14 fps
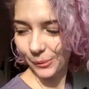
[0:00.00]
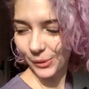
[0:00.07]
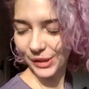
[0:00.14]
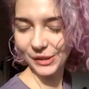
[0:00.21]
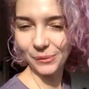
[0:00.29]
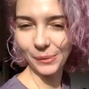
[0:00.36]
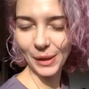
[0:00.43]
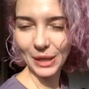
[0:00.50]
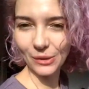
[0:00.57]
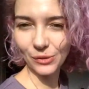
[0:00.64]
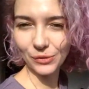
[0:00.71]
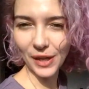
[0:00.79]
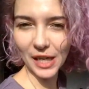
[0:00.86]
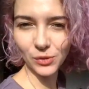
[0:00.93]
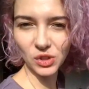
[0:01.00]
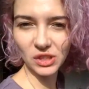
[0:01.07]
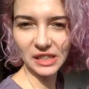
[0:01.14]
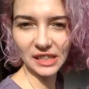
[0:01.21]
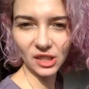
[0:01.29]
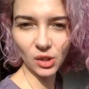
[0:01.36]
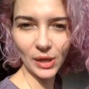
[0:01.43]
with about 5 or
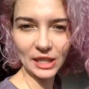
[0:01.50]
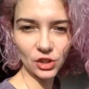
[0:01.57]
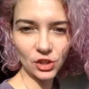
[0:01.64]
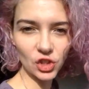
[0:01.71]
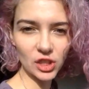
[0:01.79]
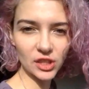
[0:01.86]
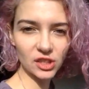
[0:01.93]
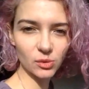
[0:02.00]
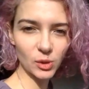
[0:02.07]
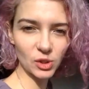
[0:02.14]
6 questions,